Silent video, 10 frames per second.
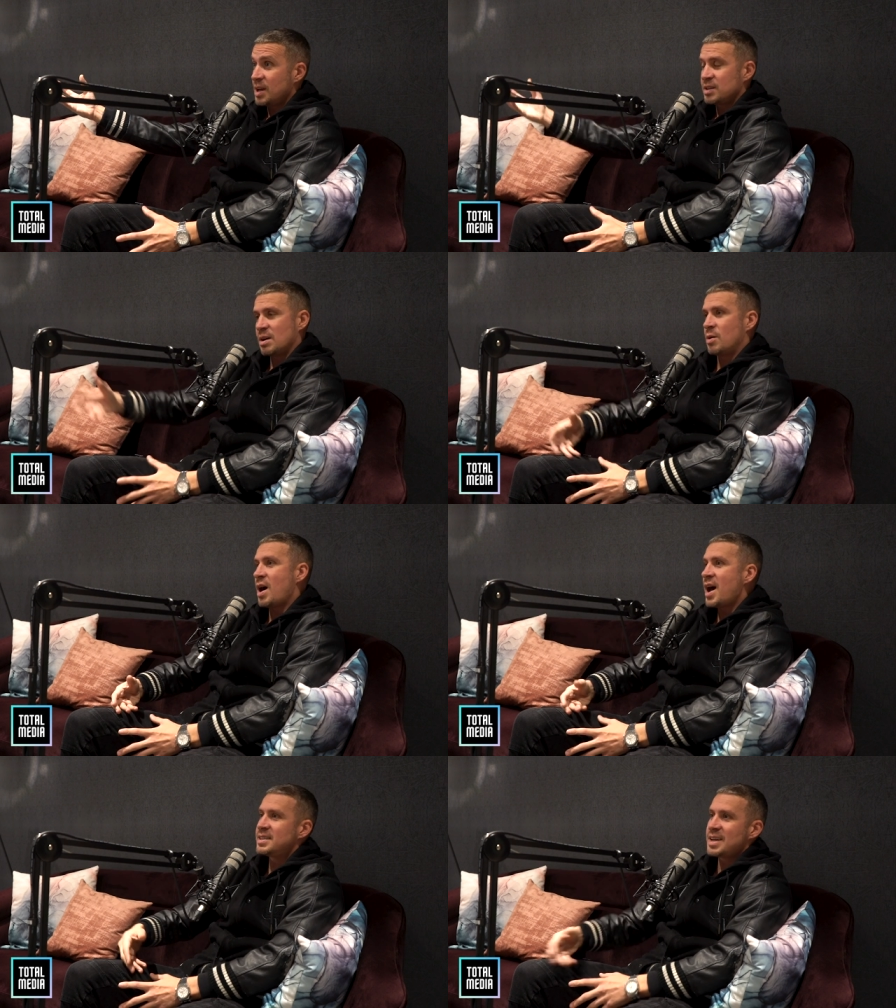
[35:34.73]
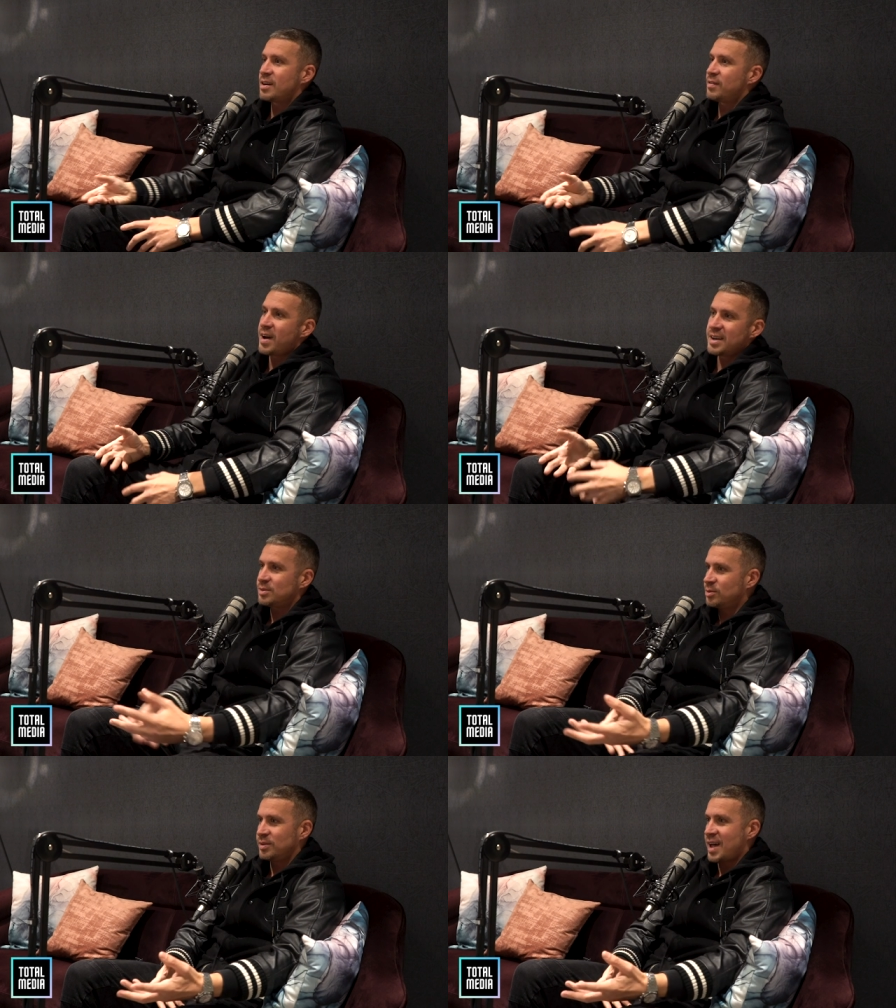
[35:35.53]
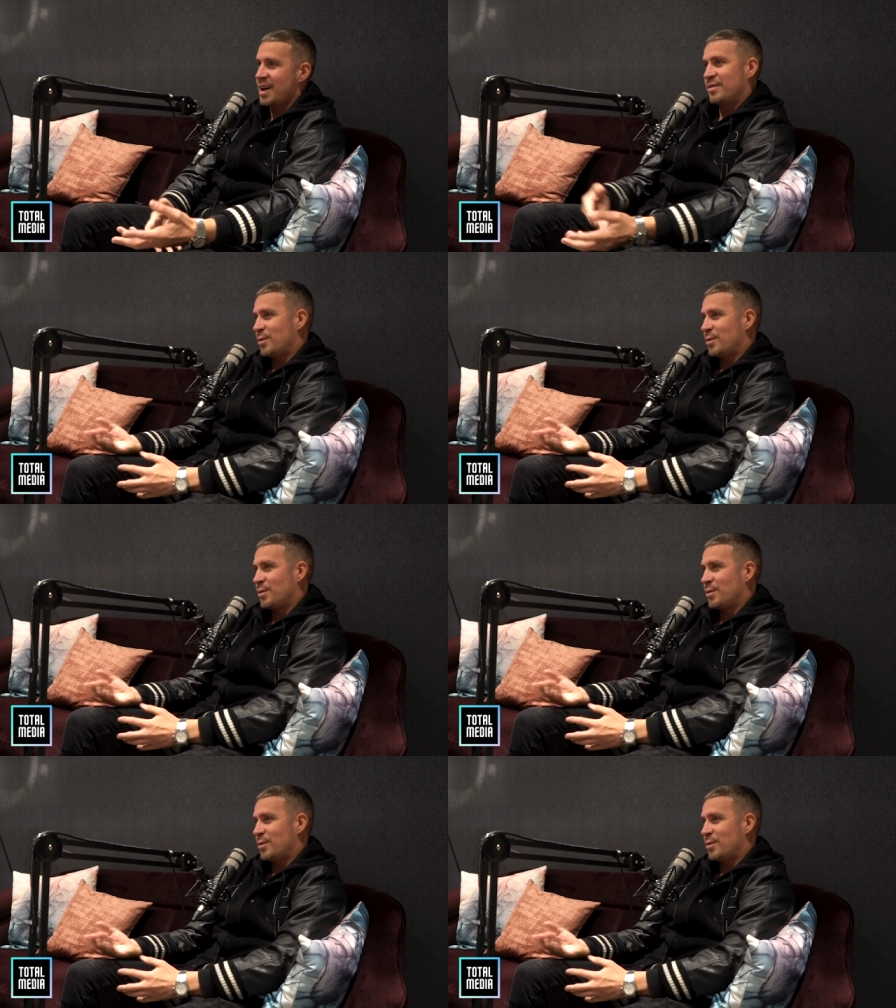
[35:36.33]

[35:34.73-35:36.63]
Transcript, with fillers: So I sacrificed all that